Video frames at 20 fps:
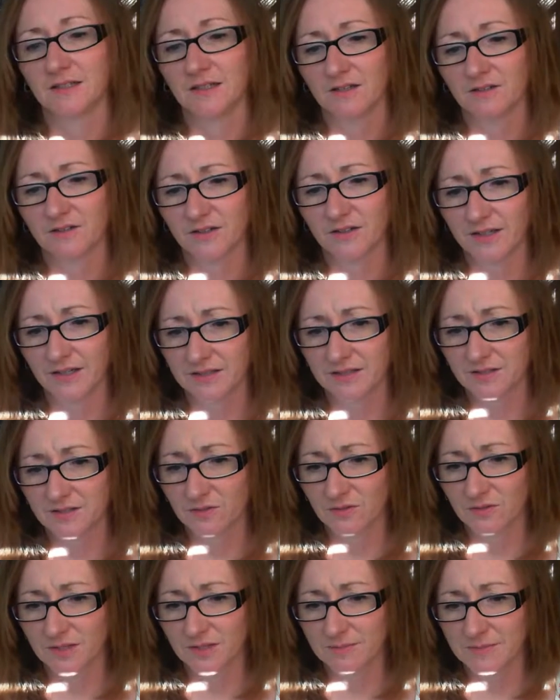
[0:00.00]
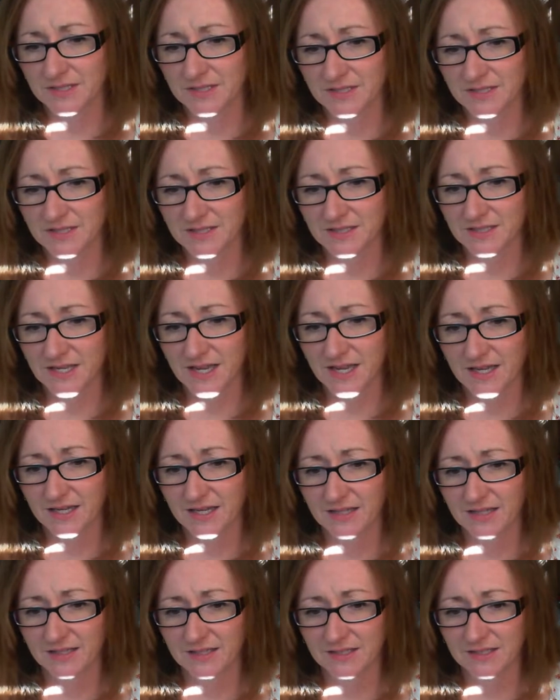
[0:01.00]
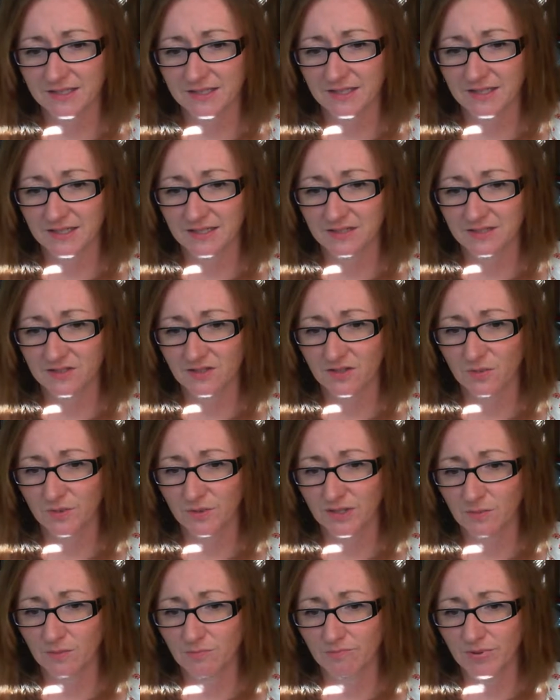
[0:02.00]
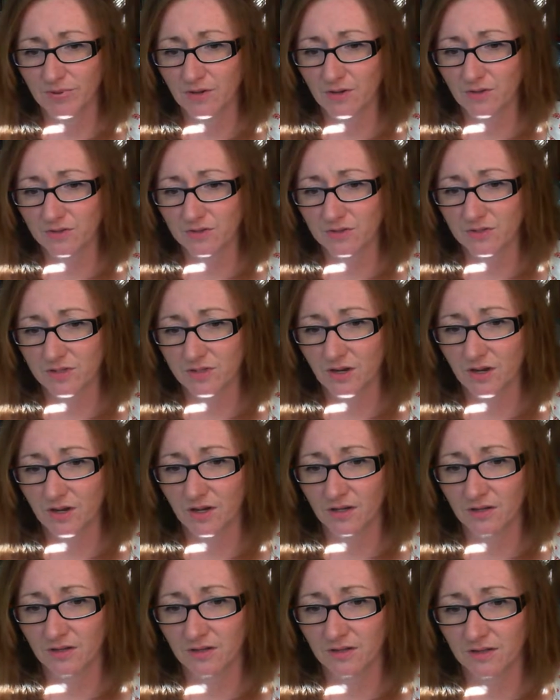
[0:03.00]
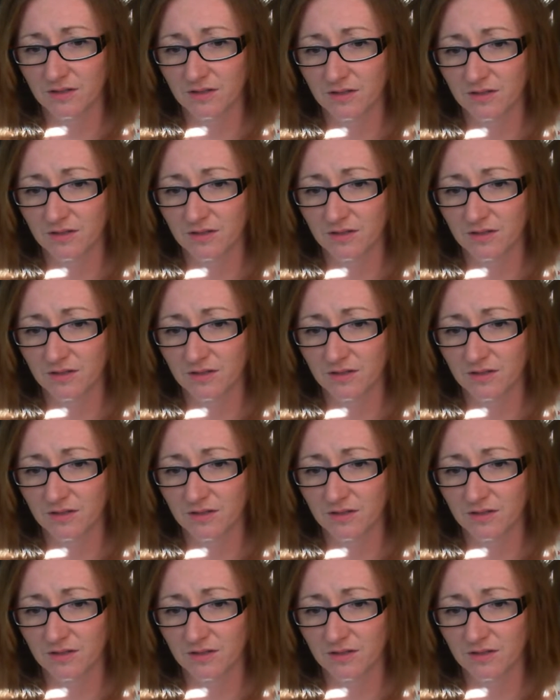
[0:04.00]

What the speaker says: Okay, so let me set it so that we can both talk.